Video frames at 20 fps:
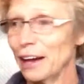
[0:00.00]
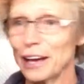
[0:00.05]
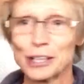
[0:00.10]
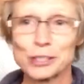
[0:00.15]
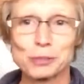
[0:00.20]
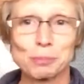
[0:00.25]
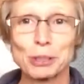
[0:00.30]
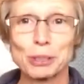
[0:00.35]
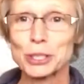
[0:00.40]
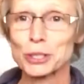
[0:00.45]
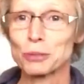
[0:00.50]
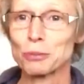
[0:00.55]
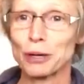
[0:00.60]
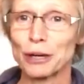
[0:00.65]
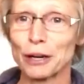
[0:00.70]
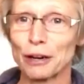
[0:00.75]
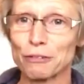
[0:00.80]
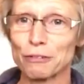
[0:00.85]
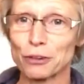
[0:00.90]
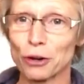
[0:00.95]
especially
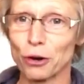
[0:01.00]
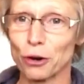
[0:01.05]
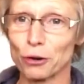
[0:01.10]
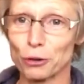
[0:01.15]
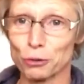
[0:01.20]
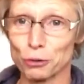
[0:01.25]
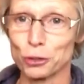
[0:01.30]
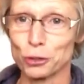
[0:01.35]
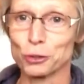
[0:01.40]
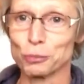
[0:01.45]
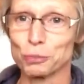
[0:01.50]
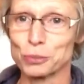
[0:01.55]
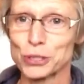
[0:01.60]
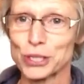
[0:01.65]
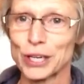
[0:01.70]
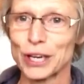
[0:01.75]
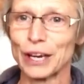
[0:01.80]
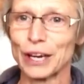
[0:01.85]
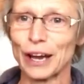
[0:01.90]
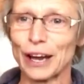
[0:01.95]
when I've got
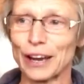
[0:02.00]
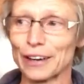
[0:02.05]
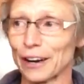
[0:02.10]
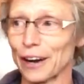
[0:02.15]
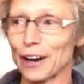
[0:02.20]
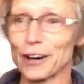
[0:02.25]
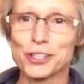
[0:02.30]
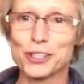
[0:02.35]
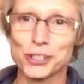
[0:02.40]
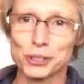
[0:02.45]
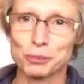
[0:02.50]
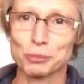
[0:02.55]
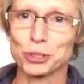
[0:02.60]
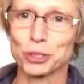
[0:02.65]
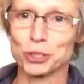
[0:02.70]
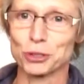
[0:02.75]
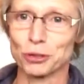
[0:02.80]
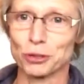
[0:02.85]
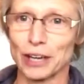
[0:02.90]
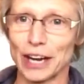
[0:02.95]
groups and I ask them
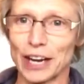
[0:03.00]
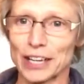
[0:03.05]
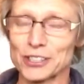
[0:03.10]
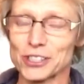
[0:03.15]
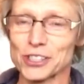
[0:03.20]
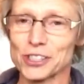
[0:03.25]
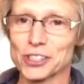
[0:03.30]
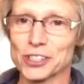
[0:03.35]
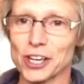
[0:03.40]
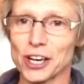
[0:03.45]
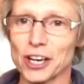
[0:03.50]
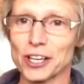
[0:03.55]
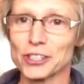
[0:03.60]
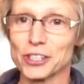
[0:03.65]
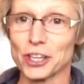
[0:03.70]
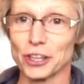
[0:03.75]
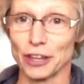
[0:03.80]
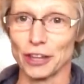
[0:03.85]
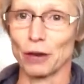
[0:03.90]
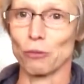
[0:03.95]
to do an exercise
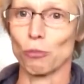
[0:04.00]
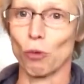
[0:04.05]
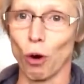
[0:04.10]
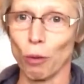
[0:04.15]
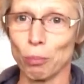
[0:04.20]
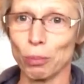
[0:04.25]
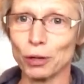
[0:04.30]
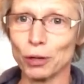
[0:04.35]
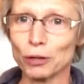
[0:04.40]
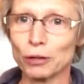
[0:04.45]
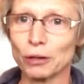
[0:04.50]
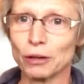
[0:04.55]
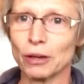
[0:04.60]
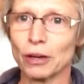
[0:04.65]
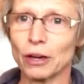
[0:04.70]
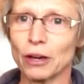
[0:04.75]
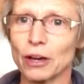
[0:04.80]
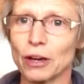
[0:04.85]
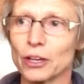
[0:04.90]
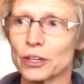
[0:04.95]
and they
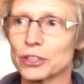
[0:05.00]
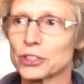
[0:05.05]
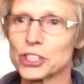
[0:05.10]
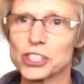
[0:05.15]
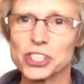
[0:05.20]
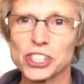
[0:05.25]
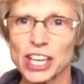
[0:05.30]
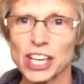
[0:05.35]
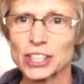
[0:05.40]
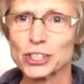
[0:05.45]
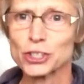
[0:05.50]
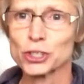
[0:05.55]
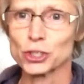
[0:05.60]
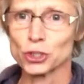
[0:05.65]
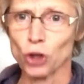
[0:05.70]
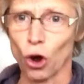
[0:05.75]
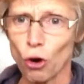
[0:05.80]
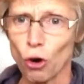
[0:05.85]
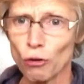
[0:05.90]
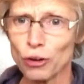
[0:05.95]
wobble, to say
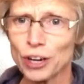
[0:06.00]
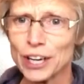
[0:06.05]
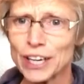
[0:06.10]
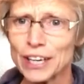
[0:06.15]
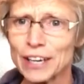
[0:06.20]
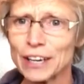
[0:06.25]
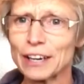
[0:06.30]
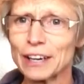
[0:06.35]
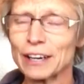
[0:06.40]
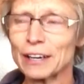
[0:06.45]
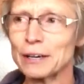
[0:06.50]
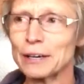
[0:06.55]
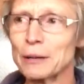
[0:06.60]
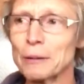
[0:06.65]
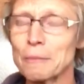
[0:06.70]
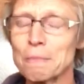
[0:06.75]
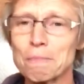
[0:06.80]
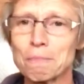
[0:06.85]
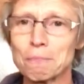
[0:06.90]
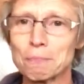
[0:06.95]
sorry.
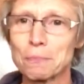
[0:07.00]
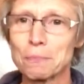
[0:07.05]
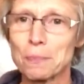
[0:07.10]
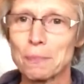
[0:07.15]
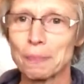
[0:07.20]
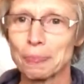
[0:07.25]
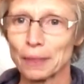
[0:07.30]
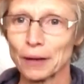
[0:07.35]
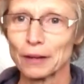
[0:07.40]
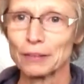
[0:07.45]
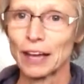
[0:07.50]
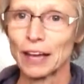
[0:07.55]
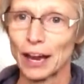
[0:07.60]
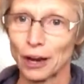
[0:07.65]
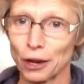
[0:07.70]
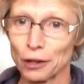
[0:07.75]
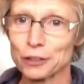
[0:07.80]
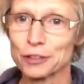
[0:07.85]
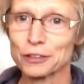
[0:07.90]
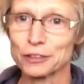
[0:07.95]

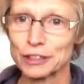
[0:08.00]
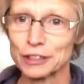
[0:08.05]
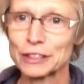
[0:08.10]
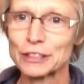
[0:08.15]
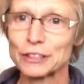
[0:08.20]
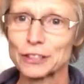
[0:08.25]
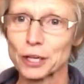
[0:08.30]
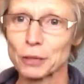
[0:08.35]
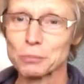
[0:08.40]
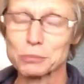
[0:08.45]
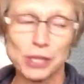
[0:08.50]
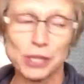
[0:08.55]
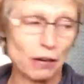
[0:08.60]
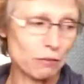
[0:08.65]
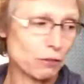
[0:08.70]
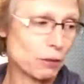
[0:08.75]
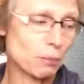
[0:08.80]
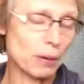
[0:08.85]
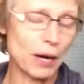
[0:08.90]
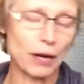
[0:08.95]
That other thing that comes out
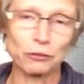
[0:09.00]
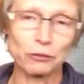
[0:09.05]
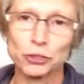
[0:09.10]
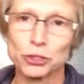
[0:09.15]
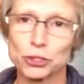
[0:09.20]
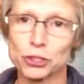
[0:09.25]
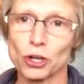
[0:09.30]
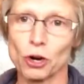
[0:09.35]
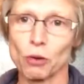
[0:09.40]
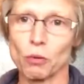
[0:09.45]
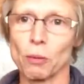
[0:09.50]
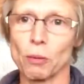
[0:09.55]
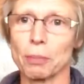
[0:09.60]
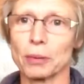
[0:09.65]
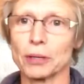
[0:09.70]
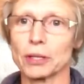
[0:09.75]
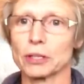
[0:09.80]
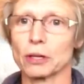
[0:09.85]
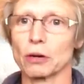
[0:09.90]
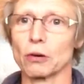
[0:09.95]
of your mouth, you start
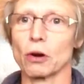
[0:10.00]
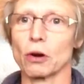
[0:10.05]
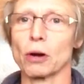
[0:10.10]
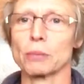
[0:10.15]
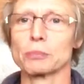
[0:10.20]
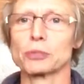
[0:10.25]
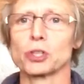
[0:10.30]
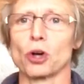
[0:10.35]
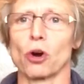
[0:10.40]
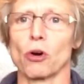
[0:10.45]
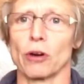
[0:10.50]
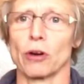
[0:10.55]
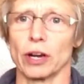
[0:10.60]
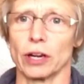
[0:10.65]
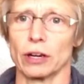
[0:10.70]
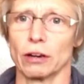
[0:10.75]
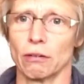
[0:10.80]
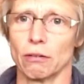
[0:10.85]
wobbling and go, oh, I'm sorry.